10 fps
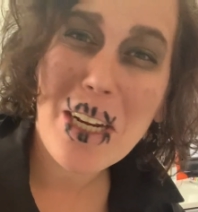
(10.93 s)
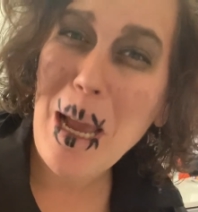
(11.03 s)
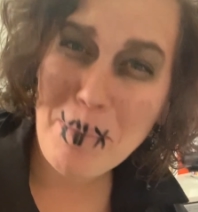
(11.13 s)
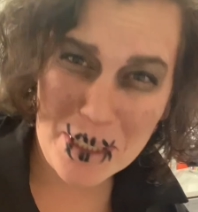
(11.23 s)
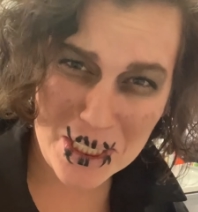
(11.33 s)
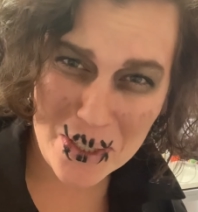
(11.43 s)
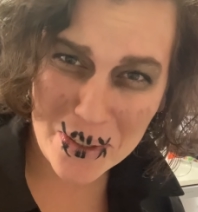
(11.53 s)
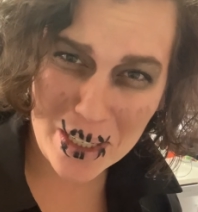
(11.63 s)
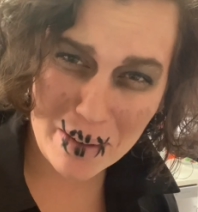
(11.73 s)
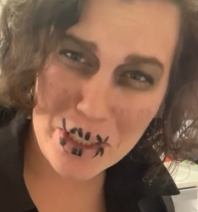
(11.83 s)

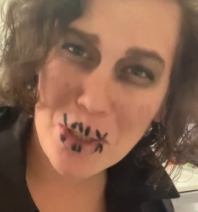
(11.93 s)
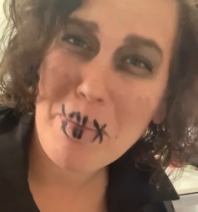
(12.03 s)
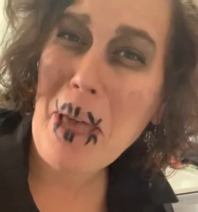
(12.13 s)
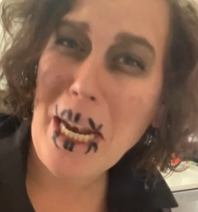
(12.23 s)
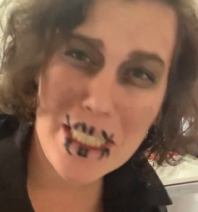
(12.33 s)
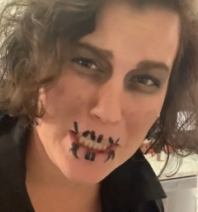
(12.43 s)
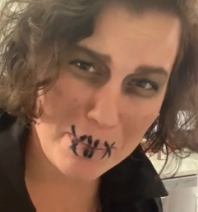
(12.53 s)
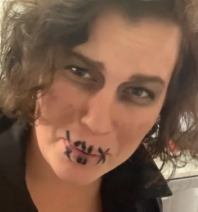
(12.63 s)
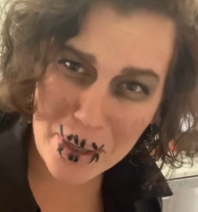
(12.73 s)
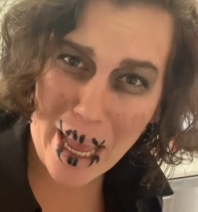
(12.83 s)
episode of A Dramatic
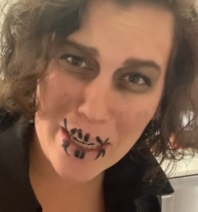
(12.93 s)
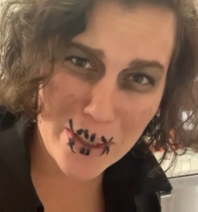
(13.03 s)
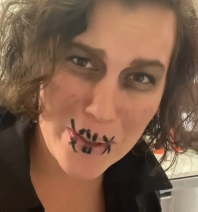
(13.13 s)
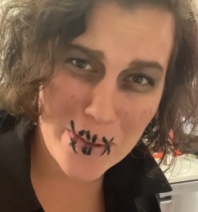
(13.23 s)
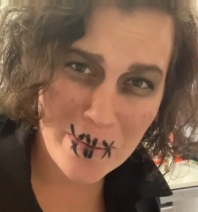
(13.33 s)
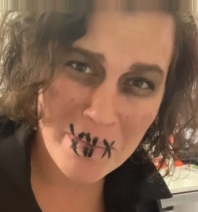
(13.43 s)
Soprano